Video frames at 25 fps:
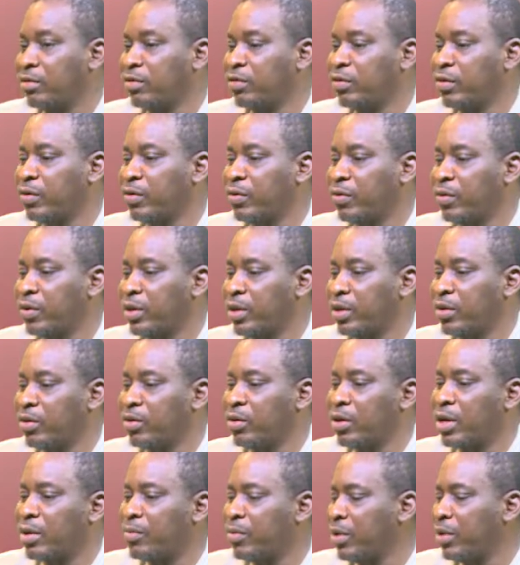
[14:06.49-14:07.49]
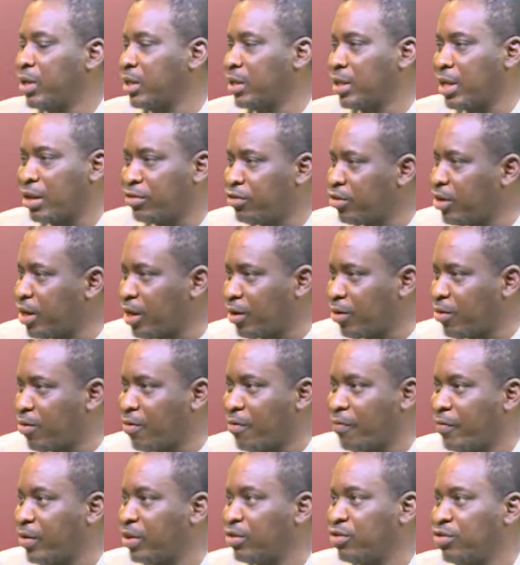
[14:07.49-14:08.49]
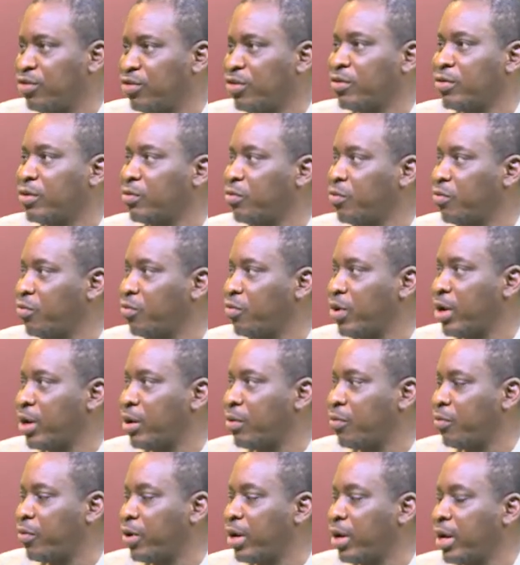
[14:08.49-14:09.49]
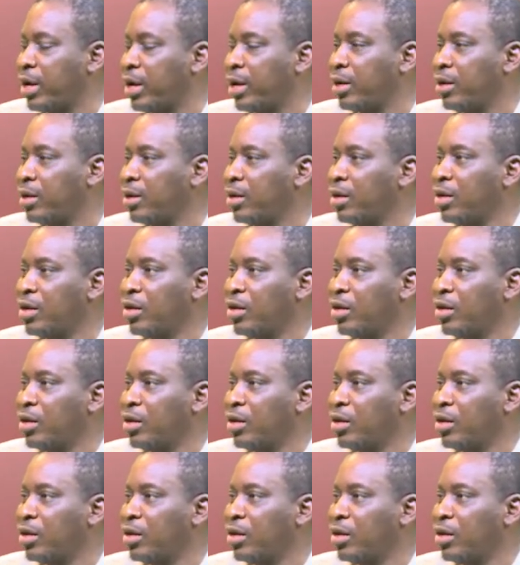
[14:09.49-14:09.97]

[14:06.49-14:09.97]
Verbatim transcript: So I mean, national convention uh, where